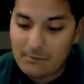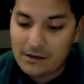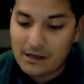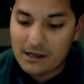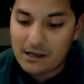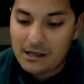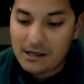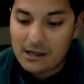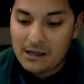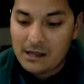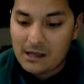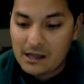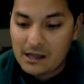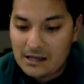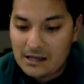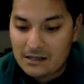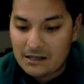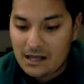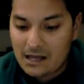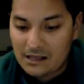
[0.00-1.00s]
But
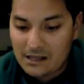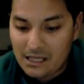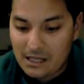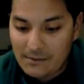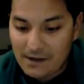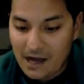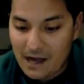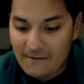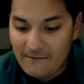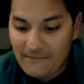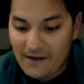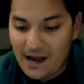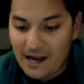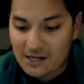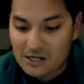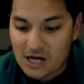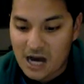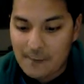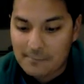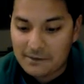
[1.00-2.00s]
he's got a team-high
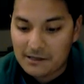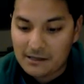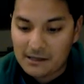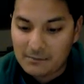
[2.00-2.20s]
5 drops,